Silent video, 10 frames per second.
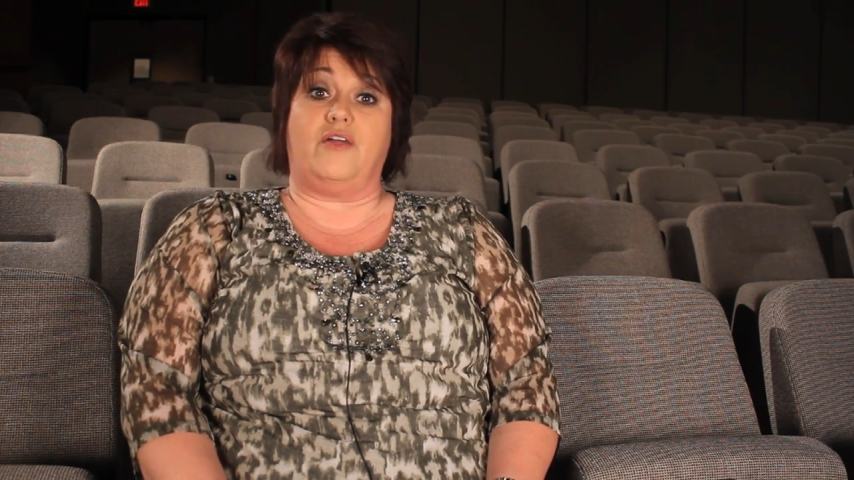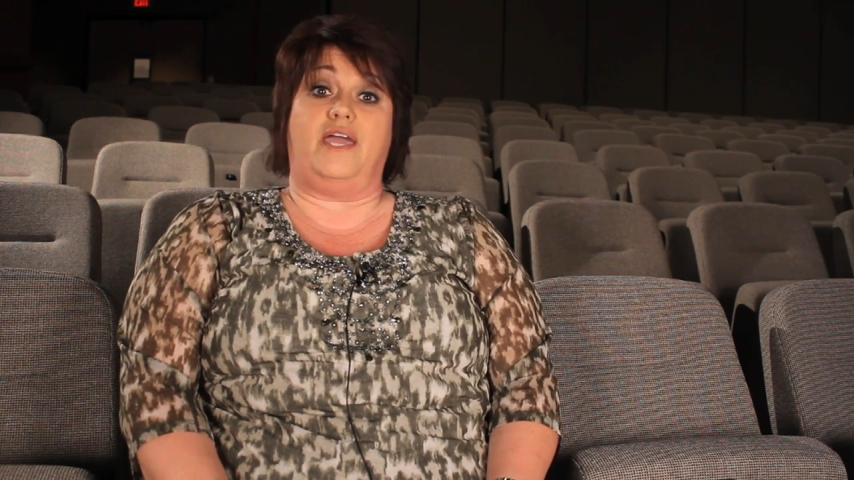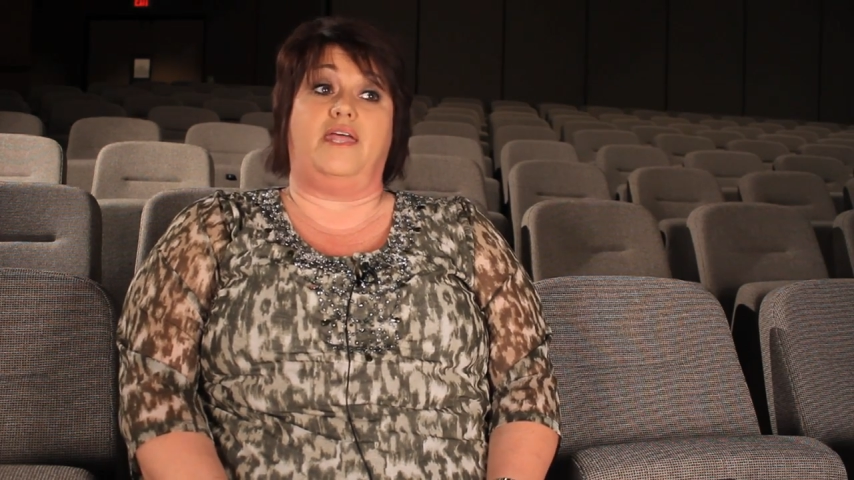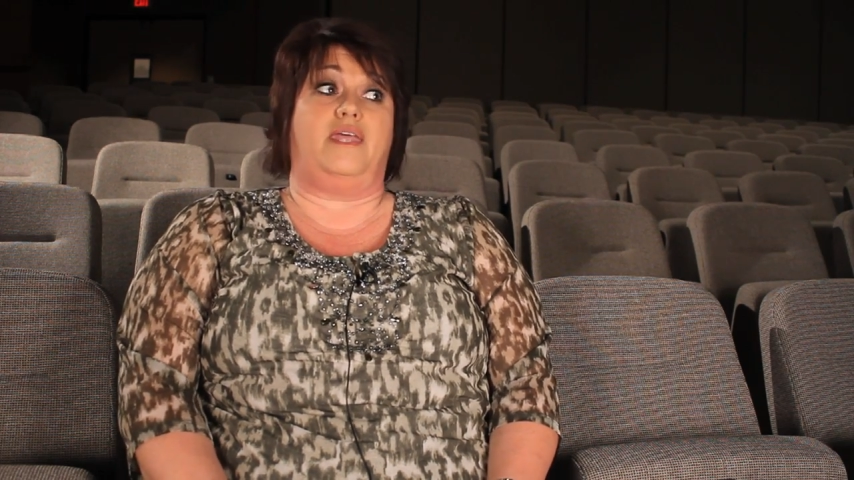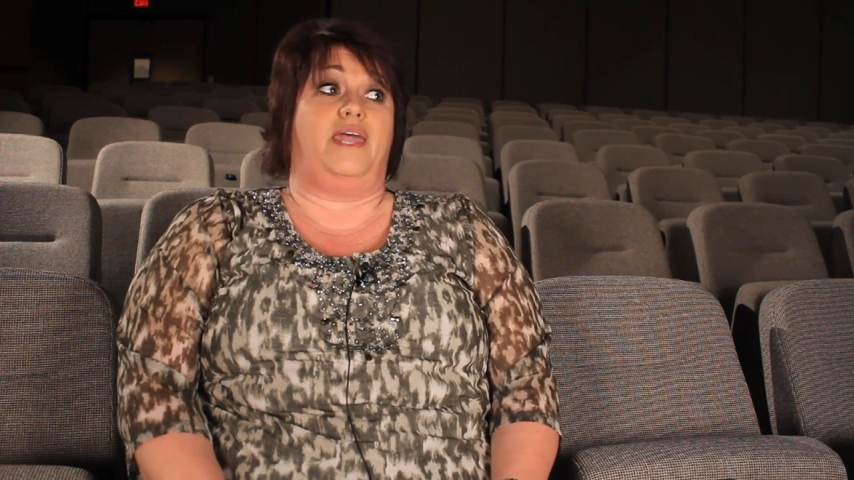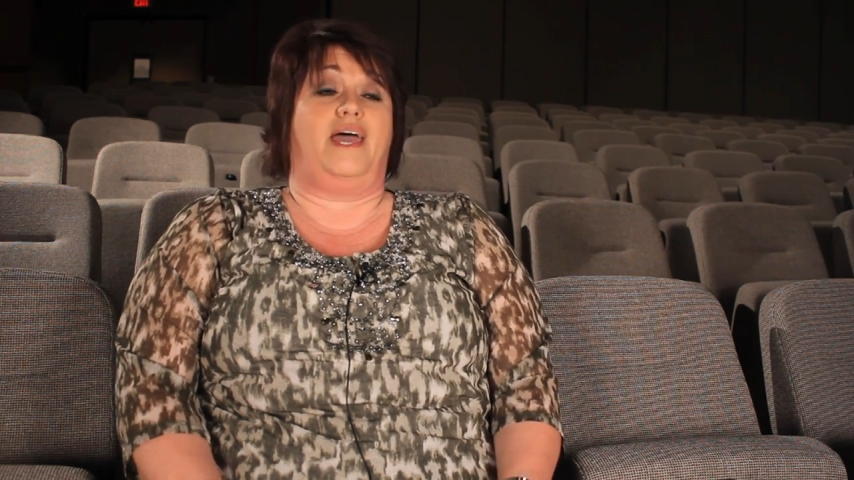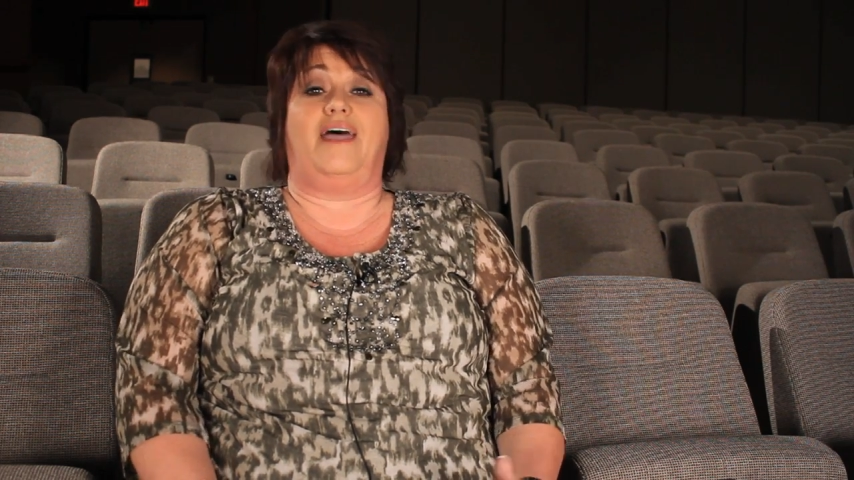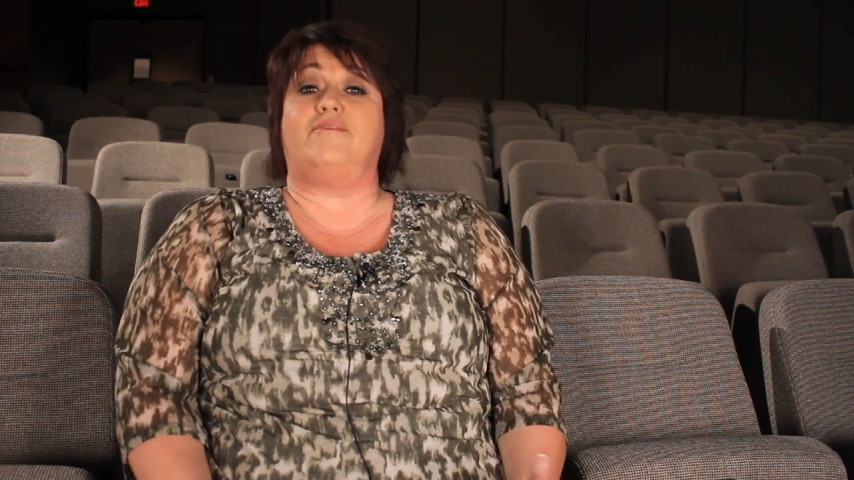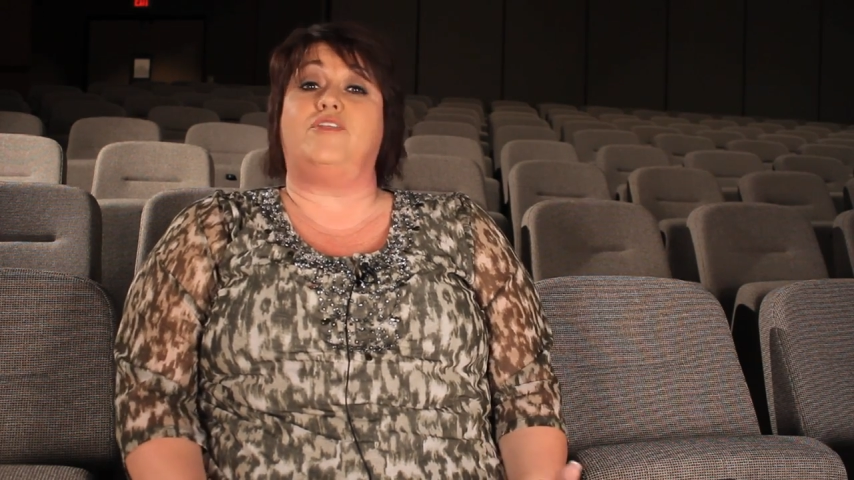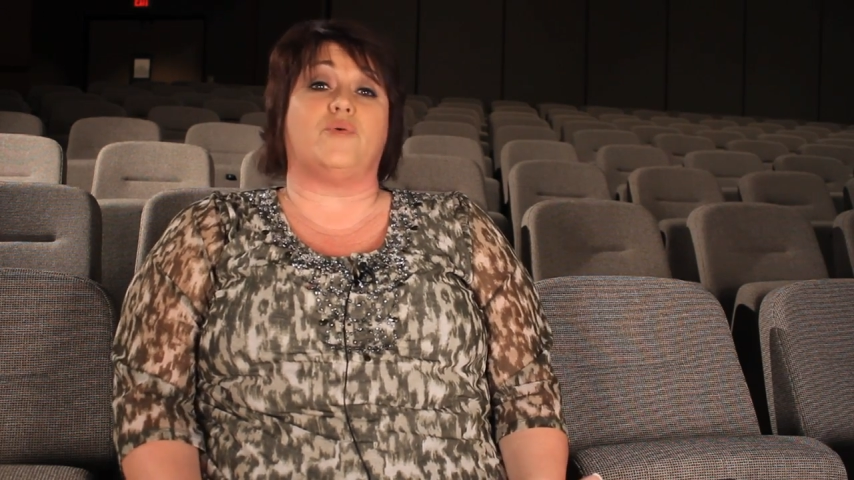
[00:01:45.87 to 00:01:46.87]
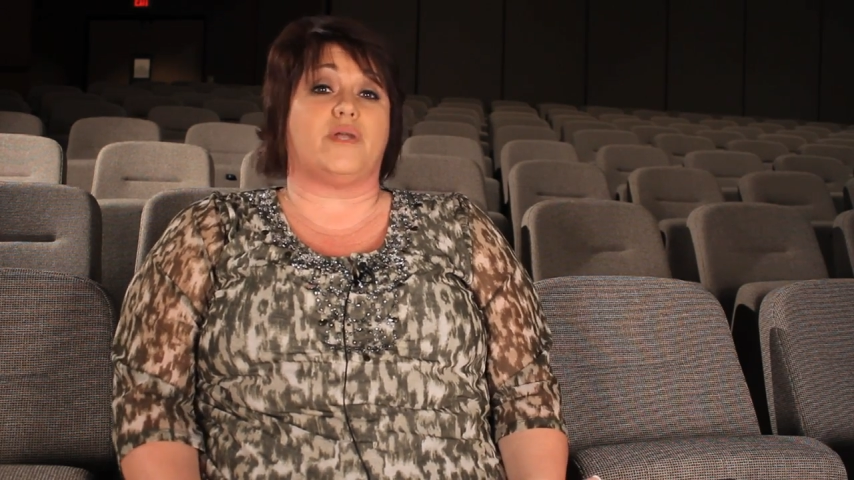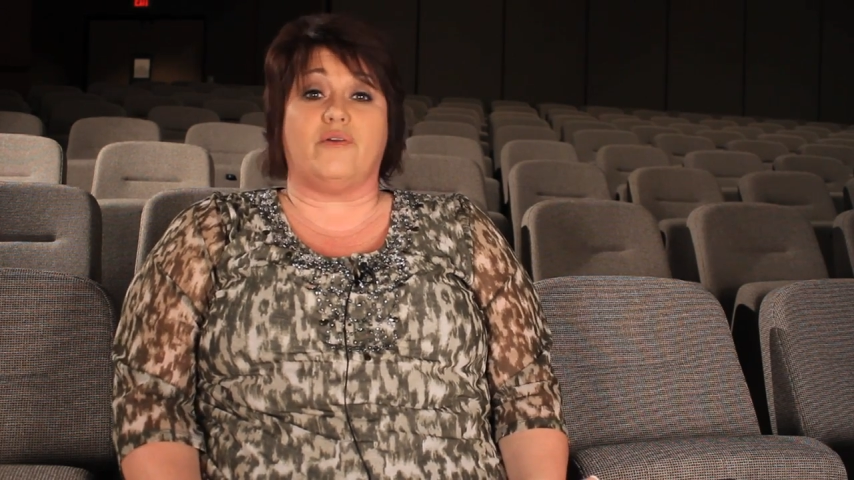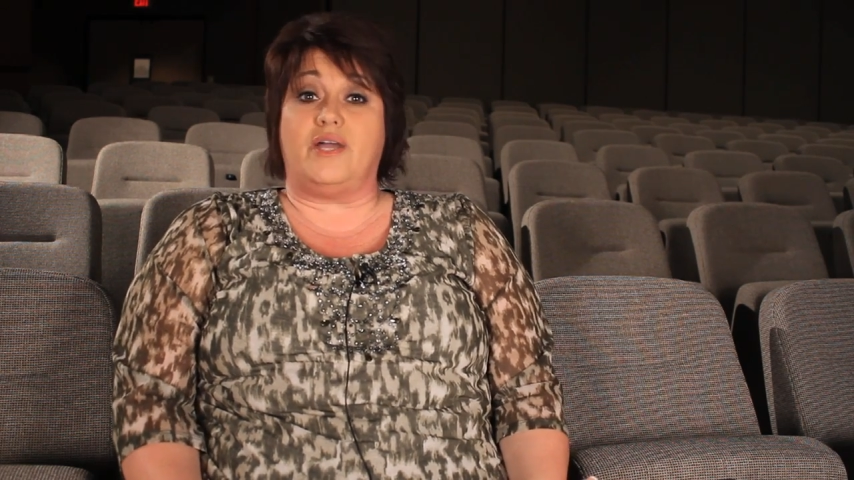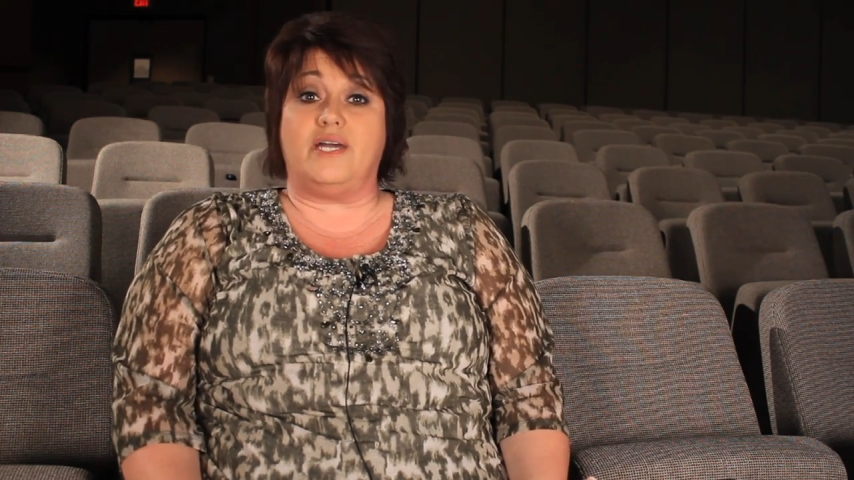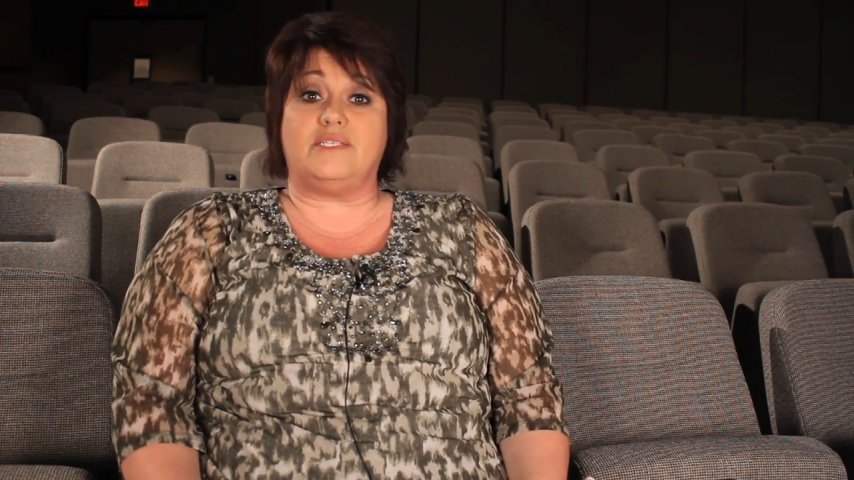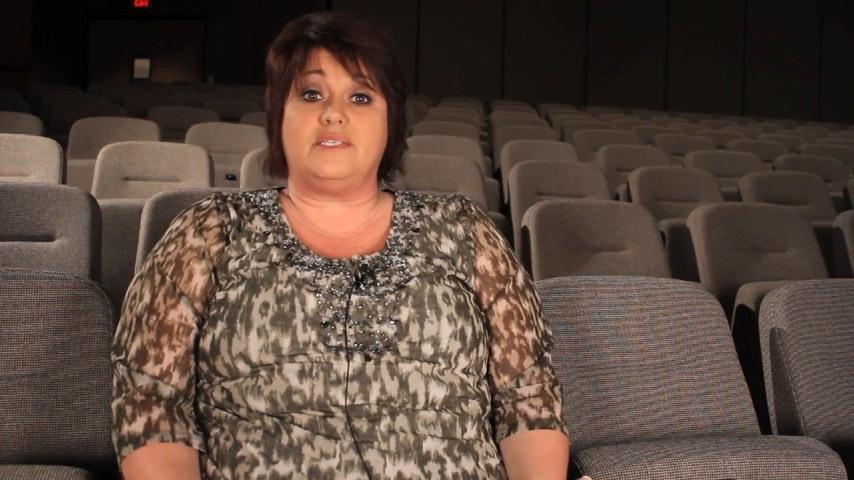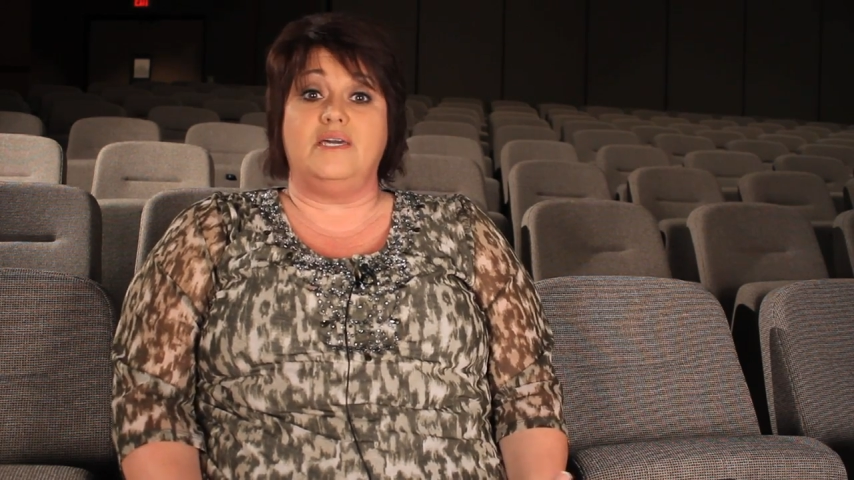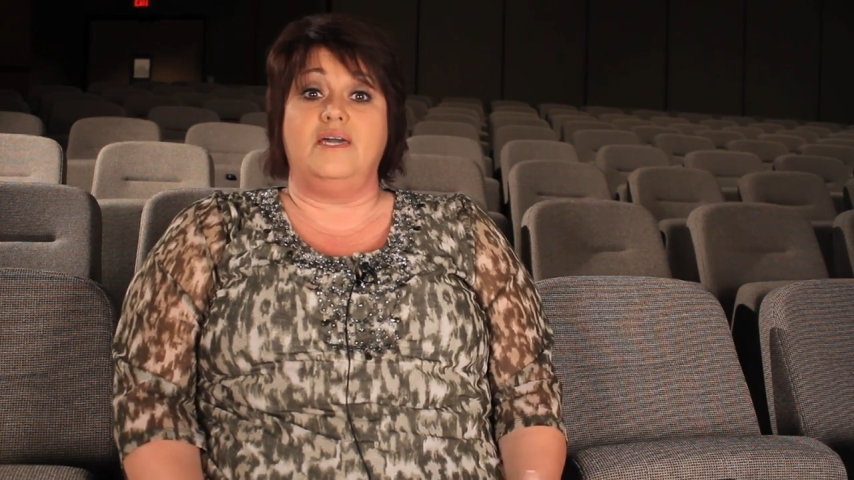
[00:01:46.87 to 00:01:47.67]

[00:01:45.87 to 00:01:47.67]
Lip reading: and I have no regrets